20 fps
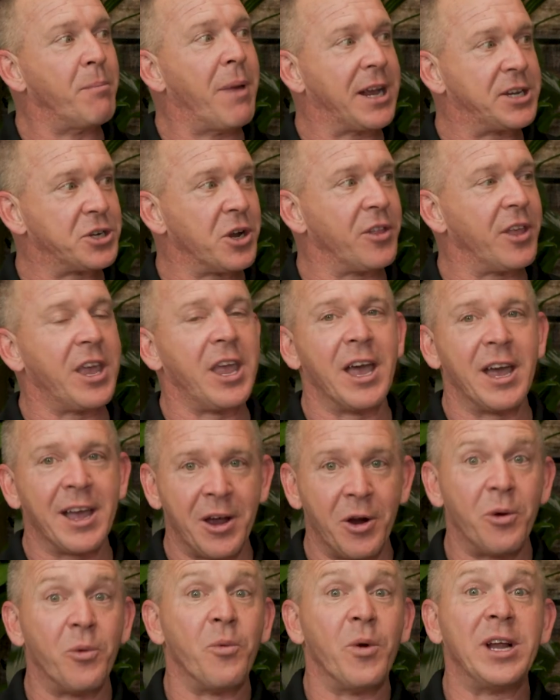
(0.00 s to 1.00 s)
Make sure that
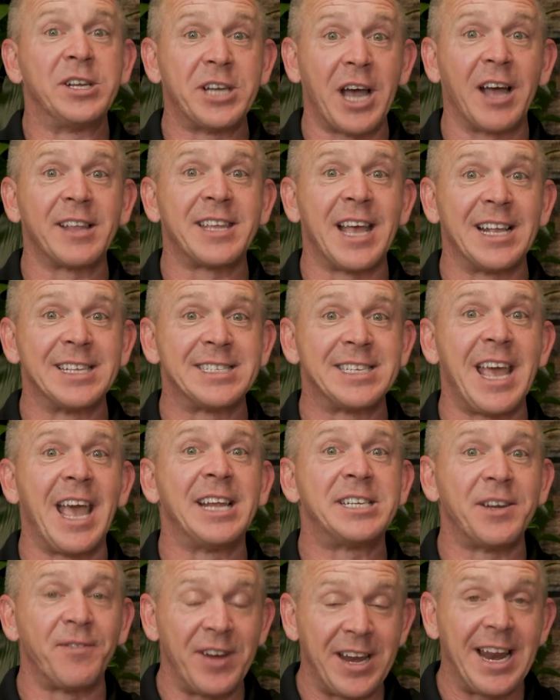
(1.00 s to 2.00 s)
you reach out to
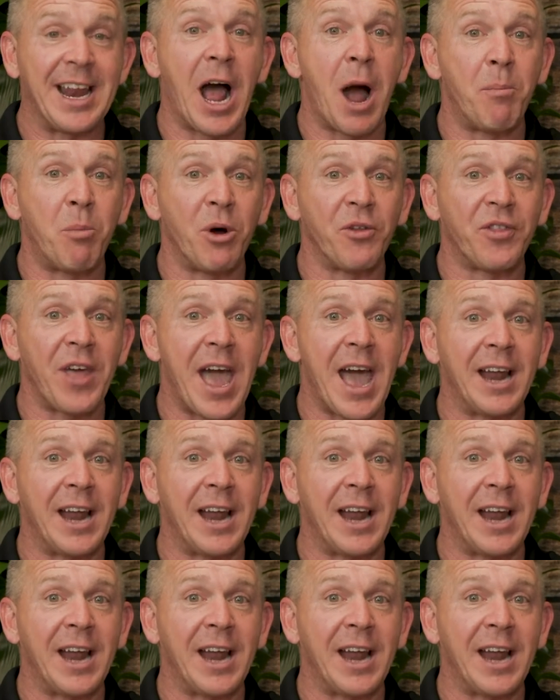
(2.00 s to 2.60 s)
NCH if you need help with